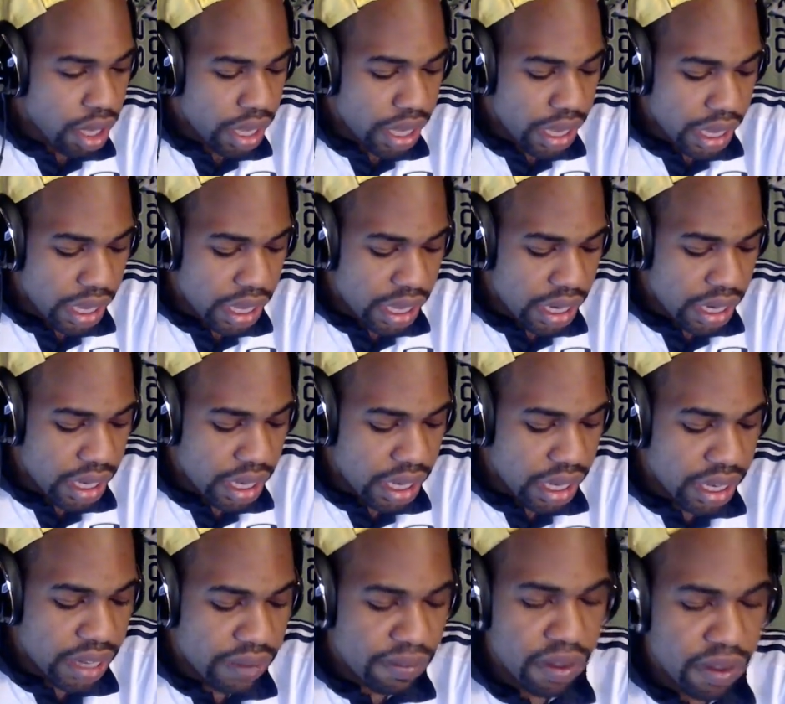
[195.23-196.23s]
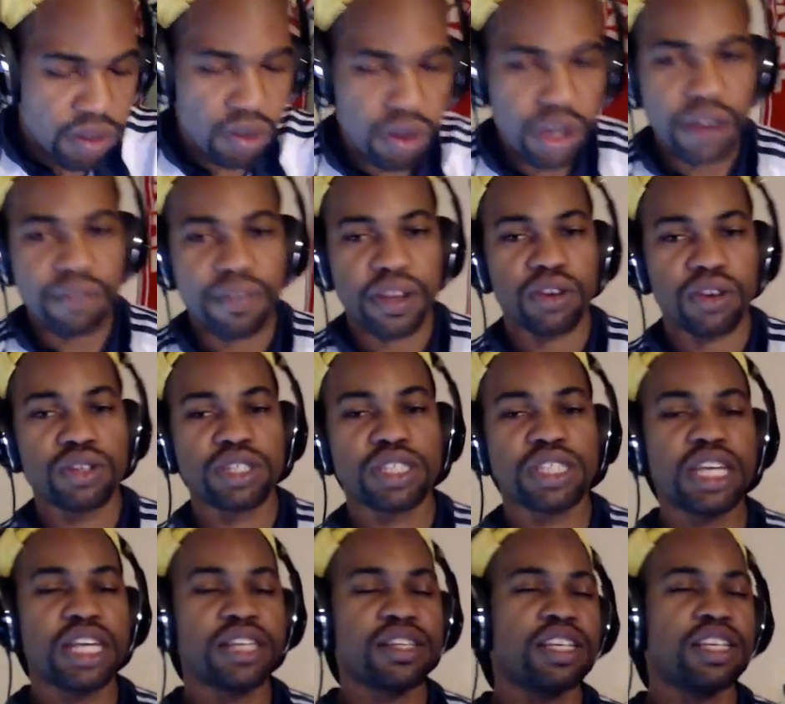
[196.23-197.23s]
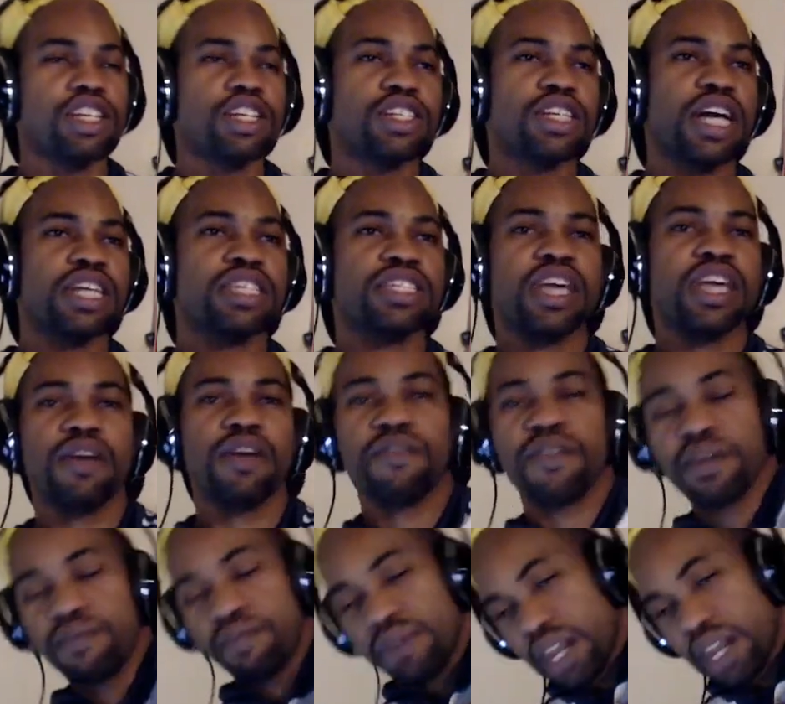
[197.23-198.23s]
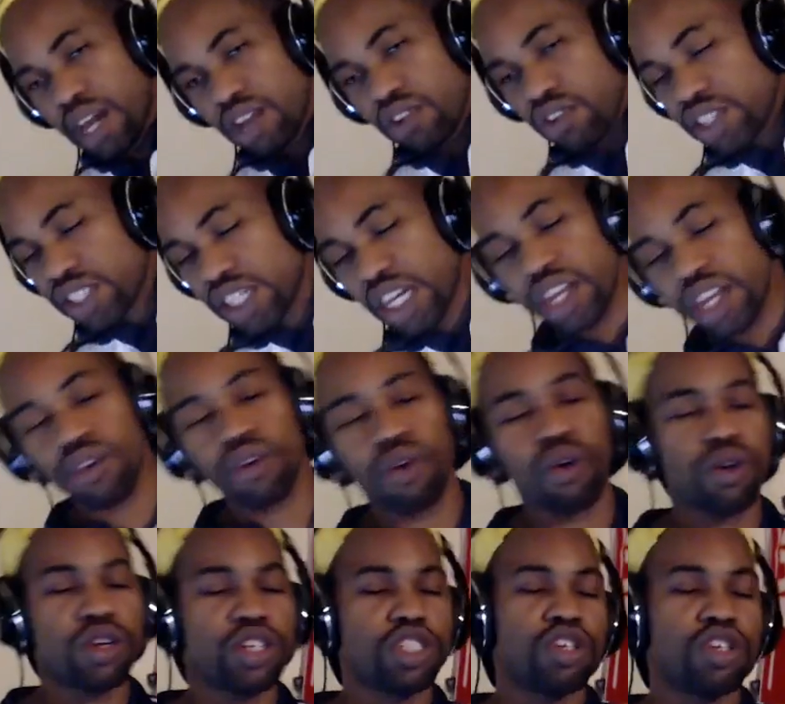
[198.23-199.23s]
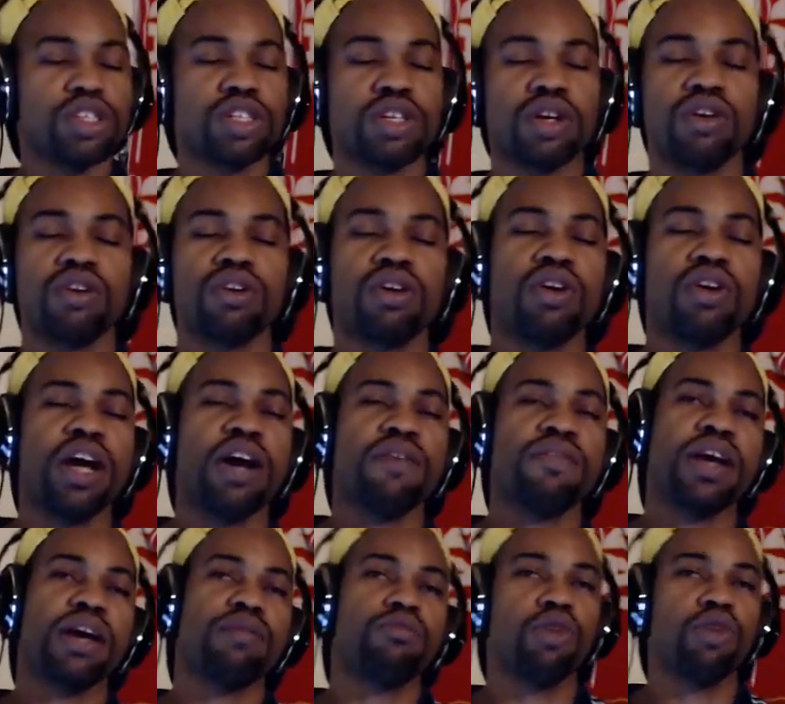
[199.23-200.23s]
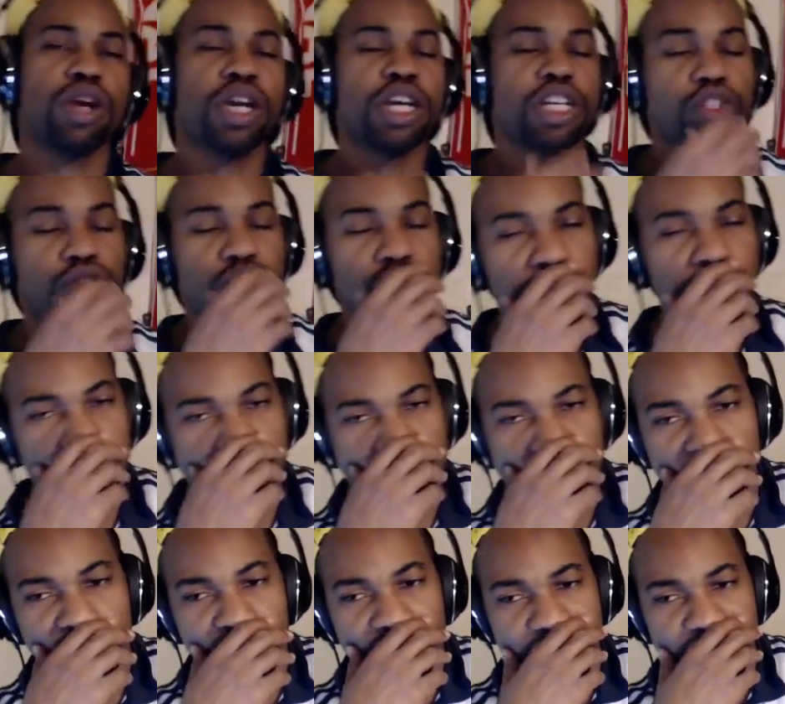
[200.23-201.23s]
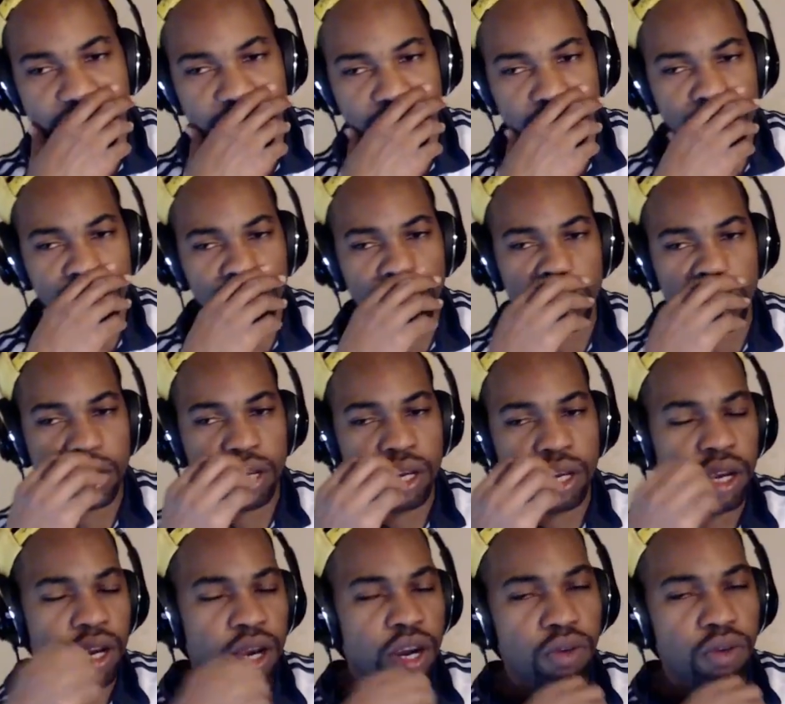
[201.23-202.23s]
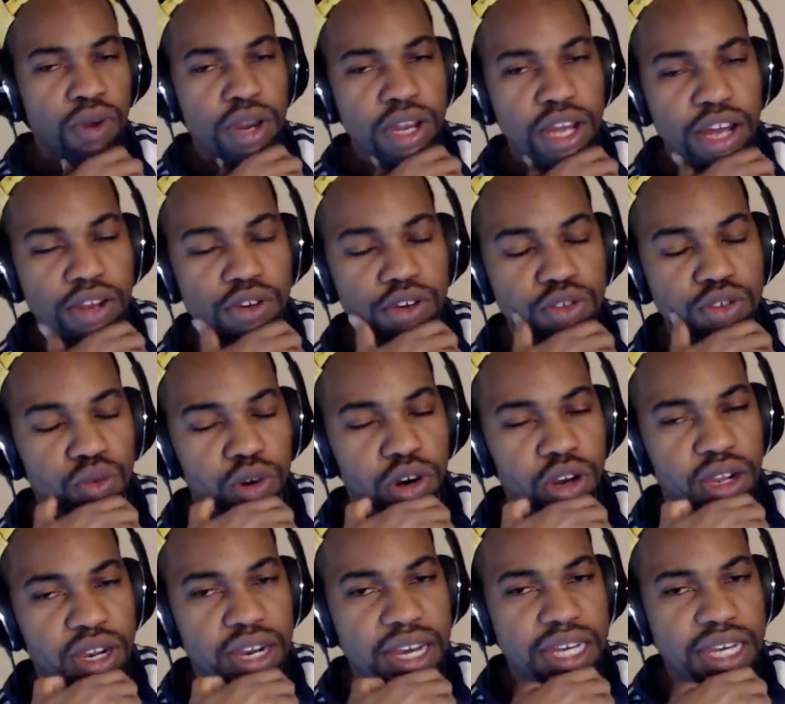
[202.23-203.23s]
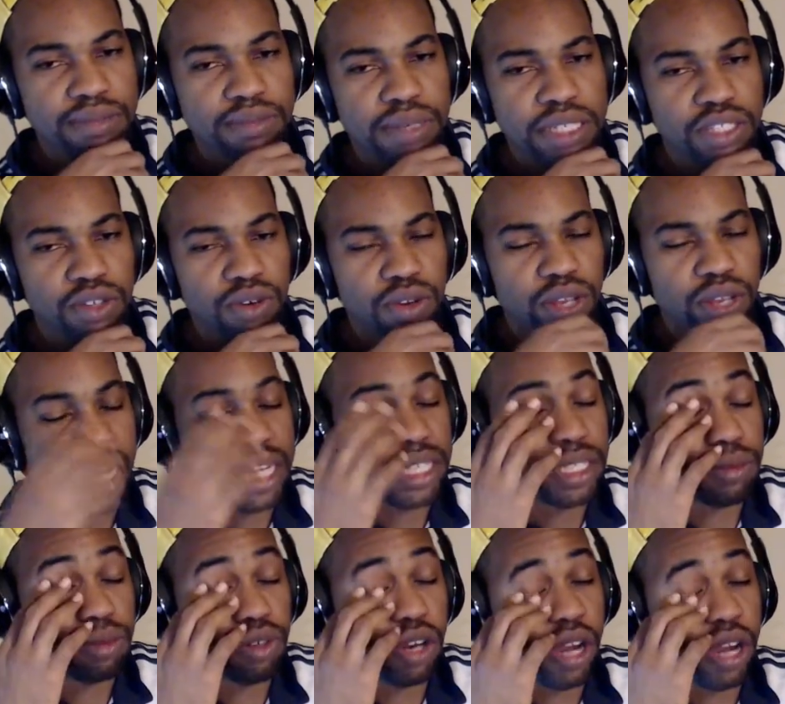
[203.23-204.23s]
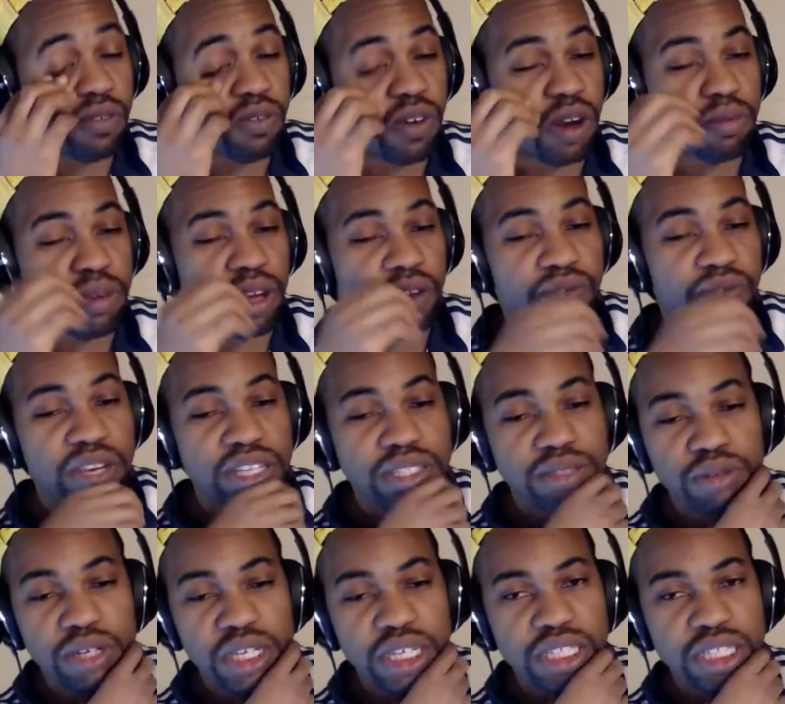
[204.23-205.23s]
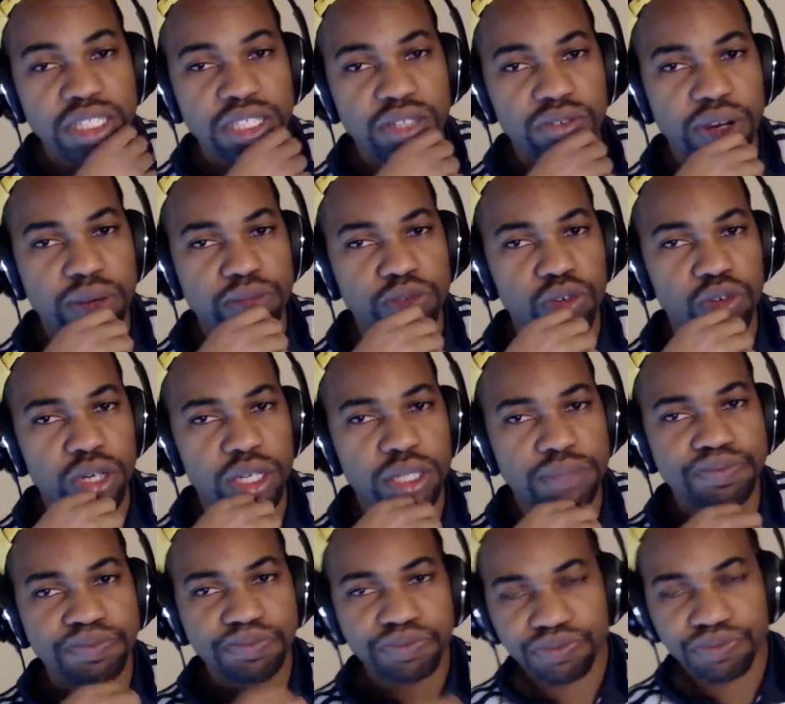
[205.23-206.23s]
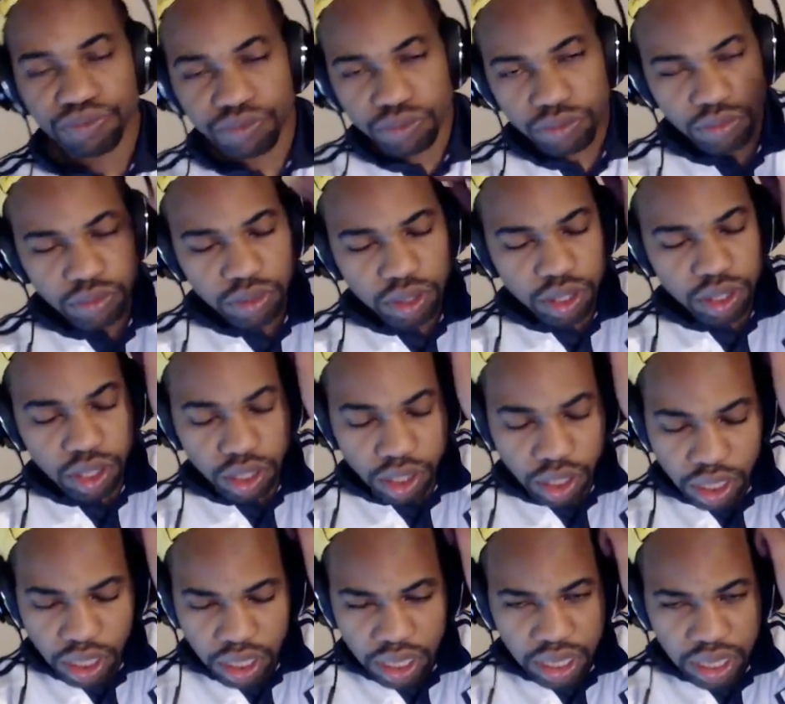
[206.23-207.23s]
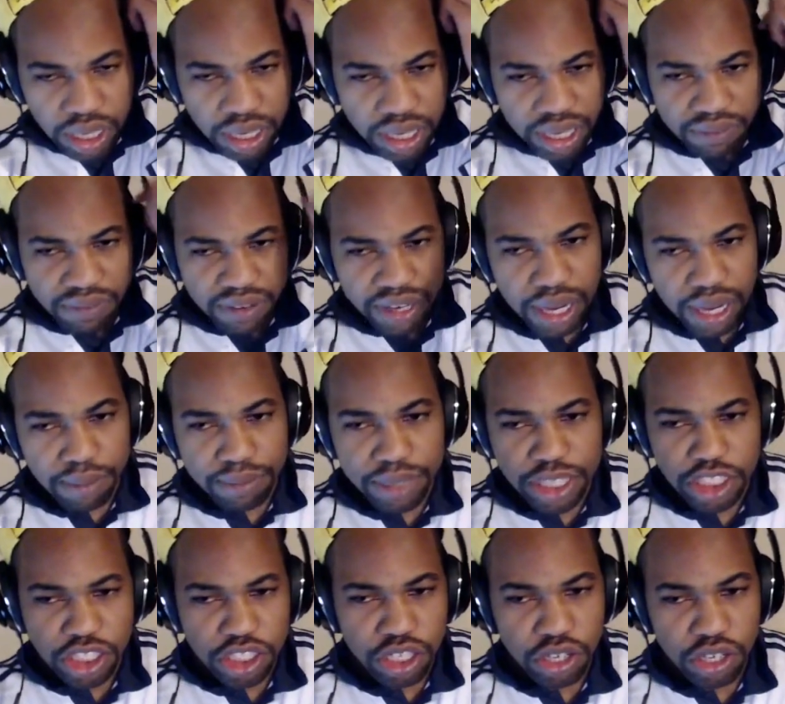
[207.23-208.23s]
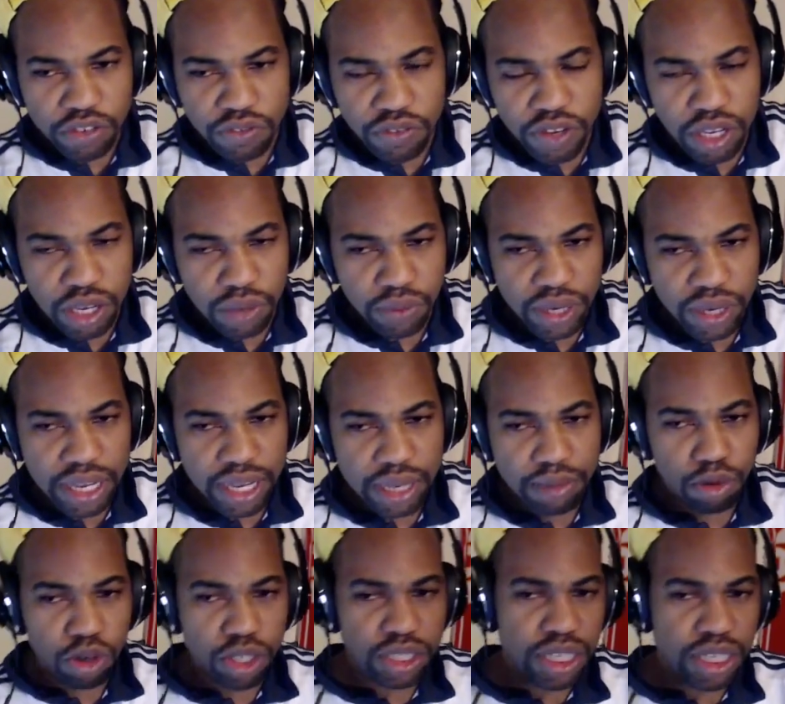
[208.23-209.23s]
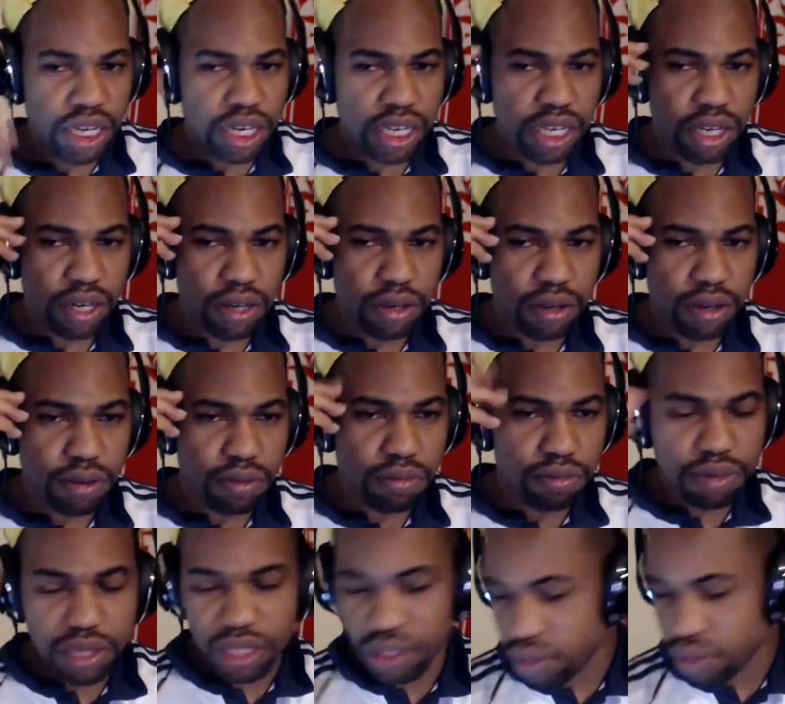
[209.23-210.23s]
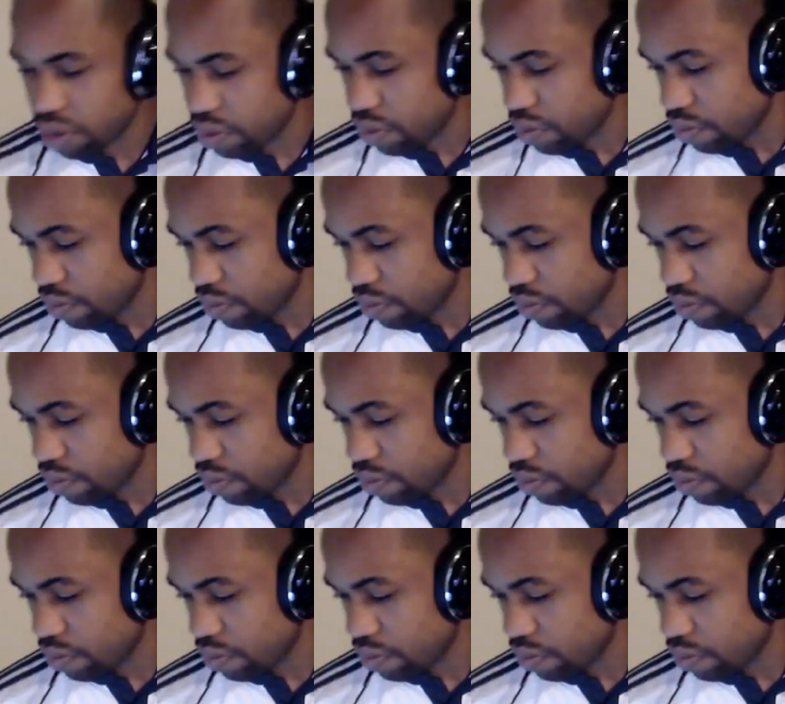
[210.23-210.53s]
And if he's going to have a good season, just got to stay fit, man. I know he's getting older, so he's going to have, like, more injuries and stuff like that, man. But RONALDO is world-class, man. So like, subscribe, follow me on Facebook, Instagram, Twitter. Leave a comment, share this video. And with that, you boys out of here. Peace.